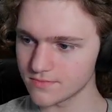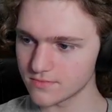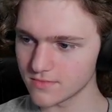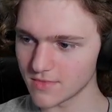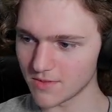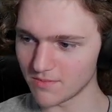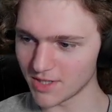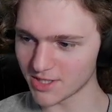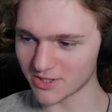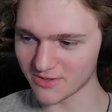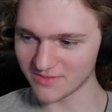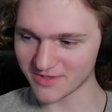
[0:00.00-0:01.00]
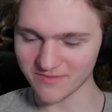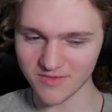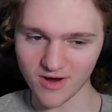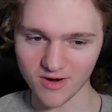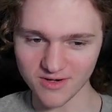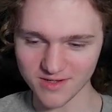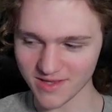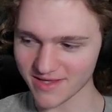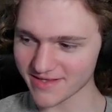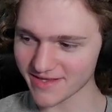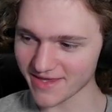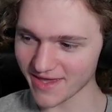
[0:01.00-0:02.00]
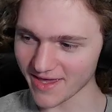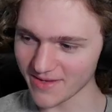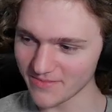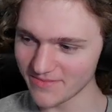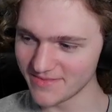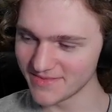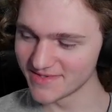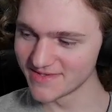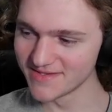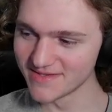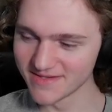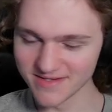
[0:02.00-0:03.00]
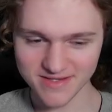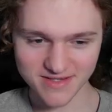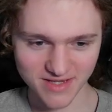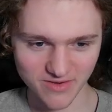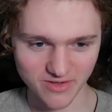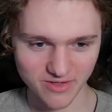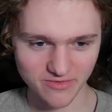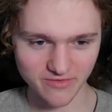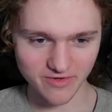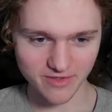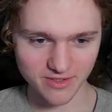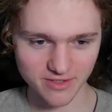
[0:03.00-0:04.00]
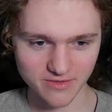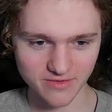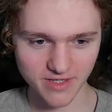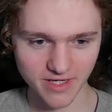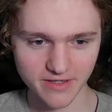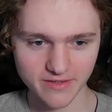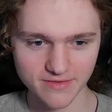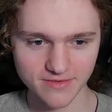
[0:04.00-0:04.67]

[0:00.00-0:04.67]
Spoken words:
The mushrooms from Ark, like the game? Is that what you're referring to, Dino?